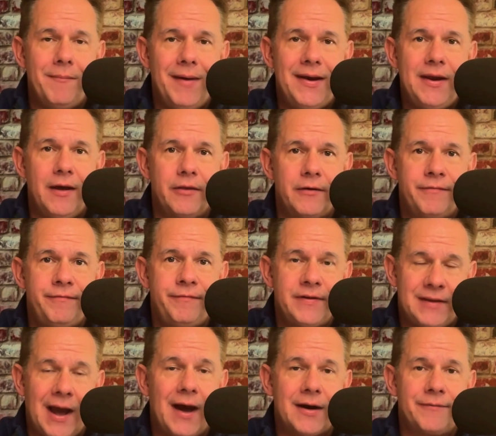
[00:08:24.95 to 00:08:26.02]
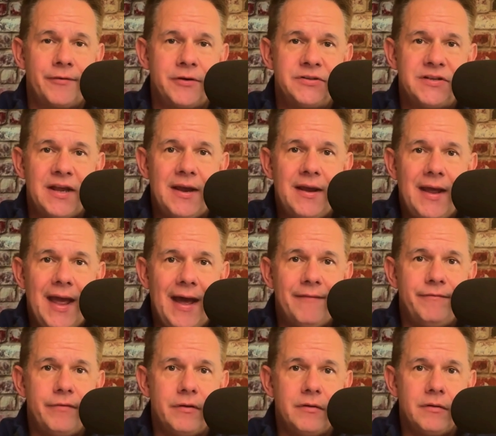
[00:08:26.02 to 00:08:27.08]
many other photographers
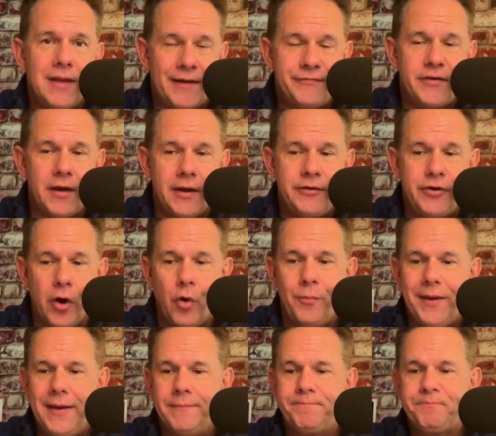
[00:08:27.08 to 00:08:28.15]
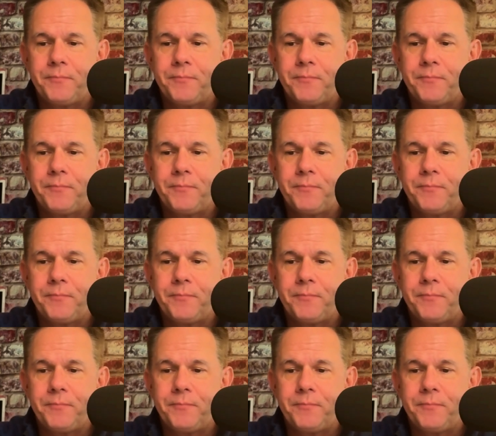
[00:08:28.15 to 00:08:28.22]
have left Adobe.